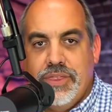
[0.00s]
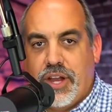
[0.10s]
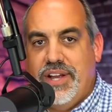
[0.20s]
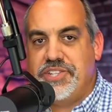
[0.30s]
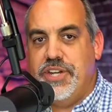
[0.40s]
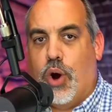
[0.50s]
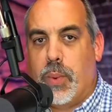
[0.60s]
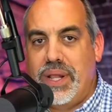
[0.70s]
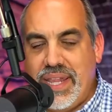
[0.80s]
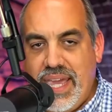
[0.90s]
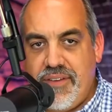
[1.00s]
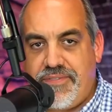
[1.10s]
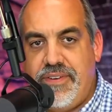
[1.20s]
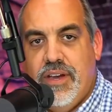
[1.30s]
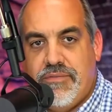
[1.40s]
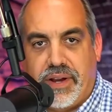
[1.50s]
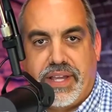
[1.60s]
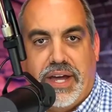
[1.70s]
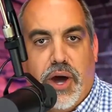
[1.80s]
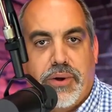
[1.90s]
there is no relief for
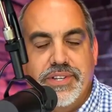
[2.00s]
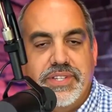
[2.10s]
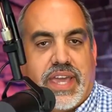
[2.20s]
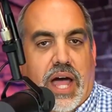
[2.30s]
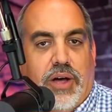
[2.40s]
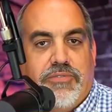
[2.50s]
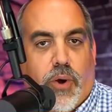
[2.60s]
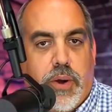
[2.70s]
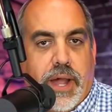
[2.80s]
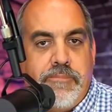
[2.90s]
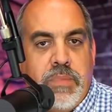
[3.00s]
gun owners in California.